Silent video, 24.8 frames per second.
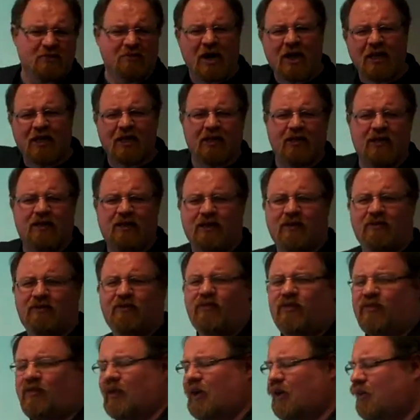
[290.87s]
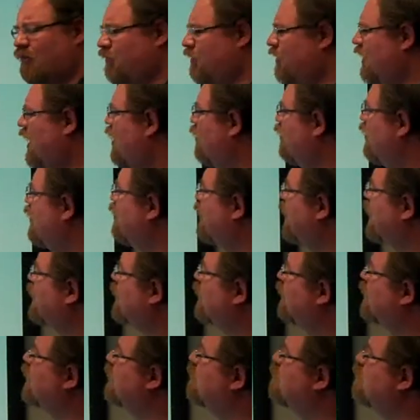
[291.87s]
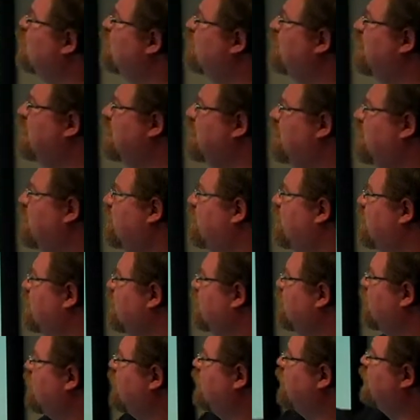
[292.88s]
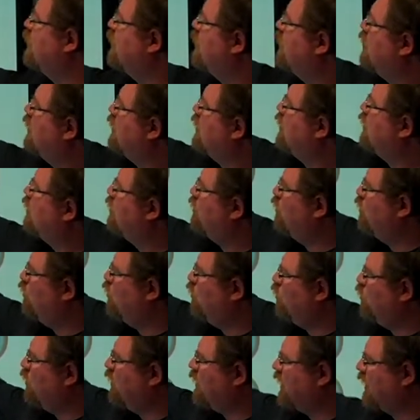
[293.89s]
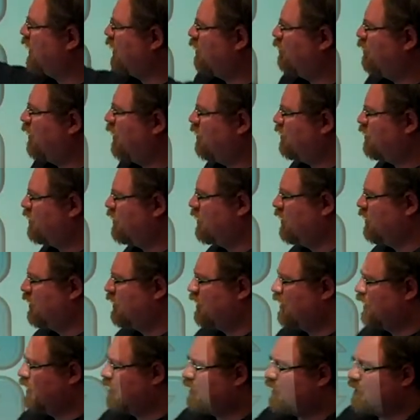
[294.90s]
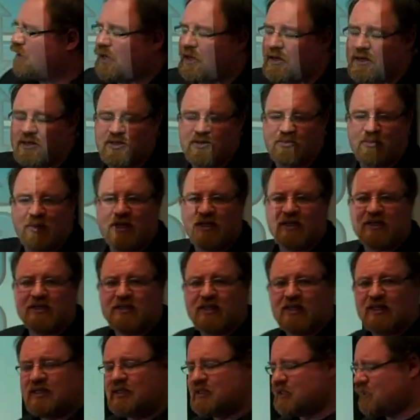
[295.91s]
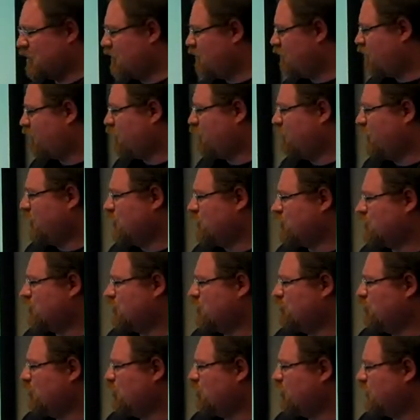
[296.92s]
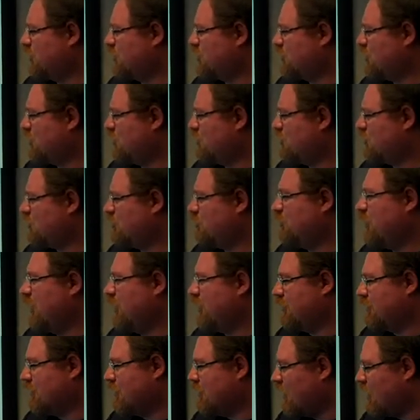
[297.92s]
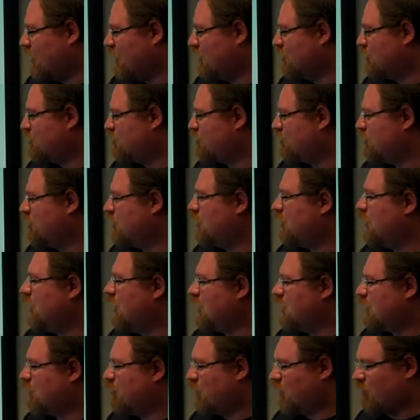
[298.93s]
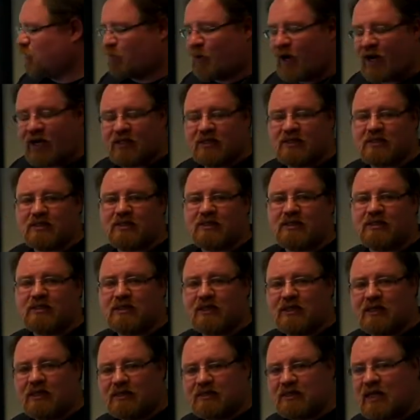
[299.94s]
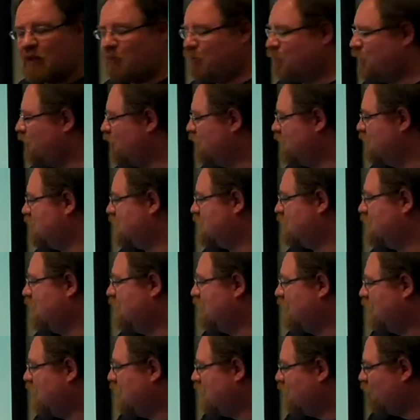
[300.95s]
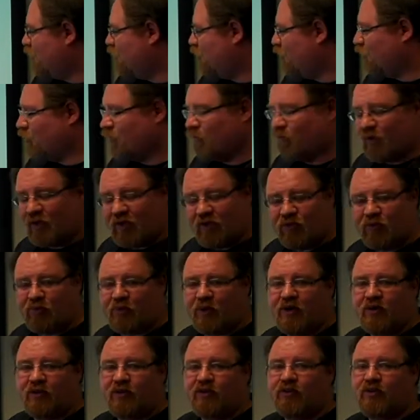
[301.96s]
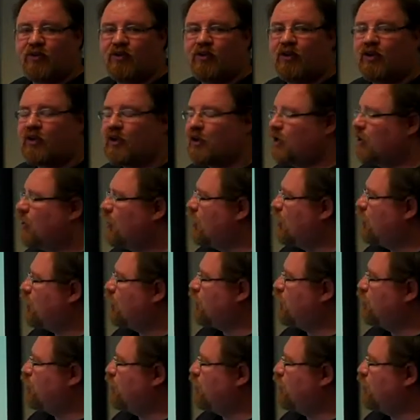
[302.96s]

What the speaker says: model of how we might look at mobile learning, where we think about the knowledge base, that is the information we want to teach them, and the knowledge, the best practices, the examples, the views of experts, the